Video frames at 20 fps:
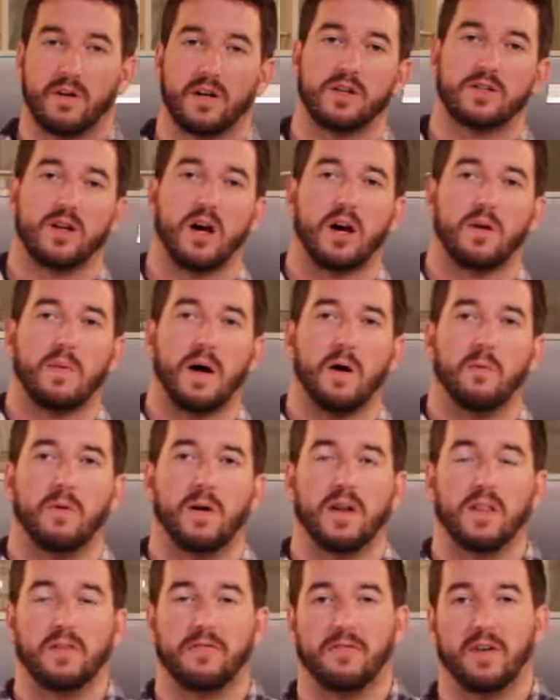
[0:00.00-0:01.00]
We're going to talk about
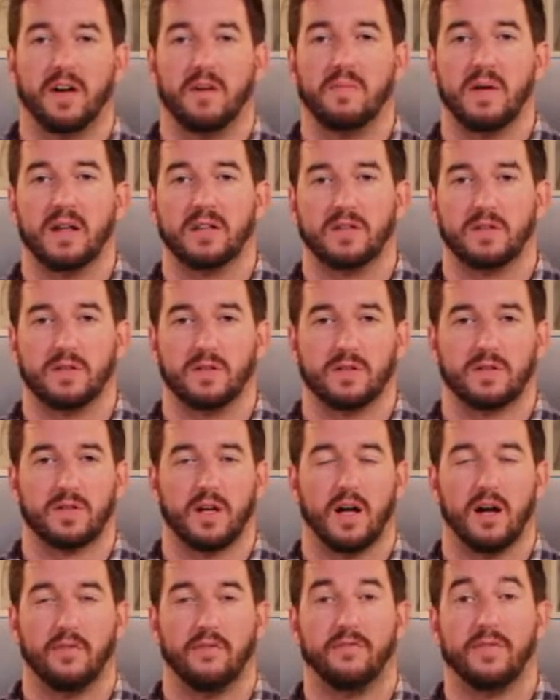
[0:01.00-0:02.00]
one of the fundamentals
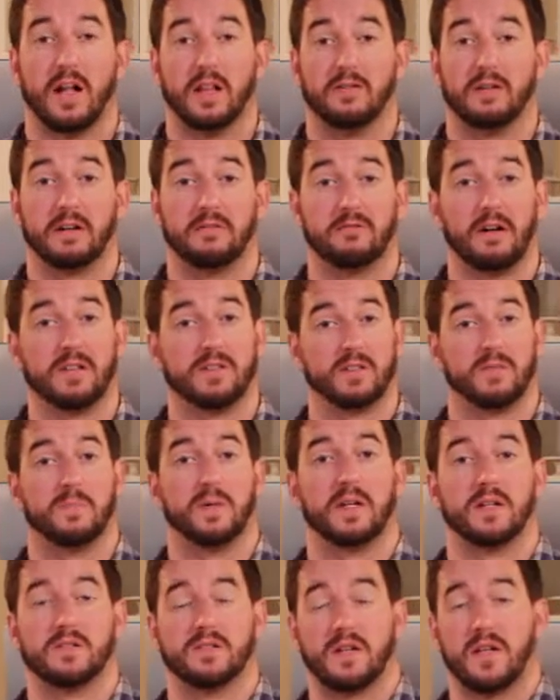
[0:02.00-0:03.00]
of following
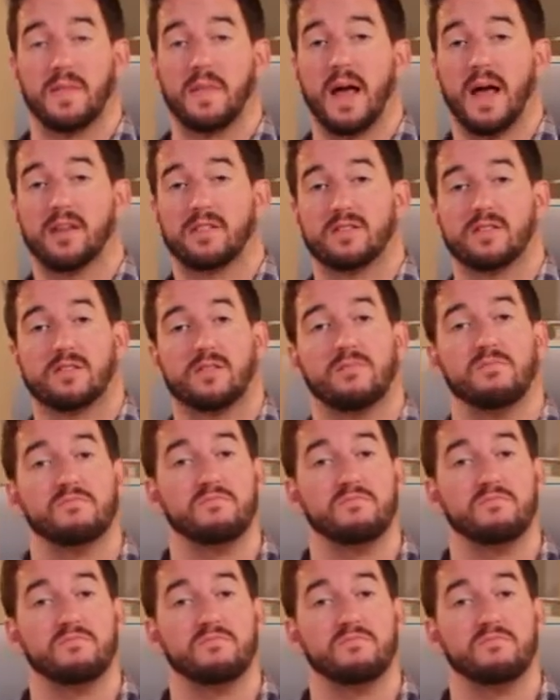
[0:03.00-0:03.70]
recipes, and that's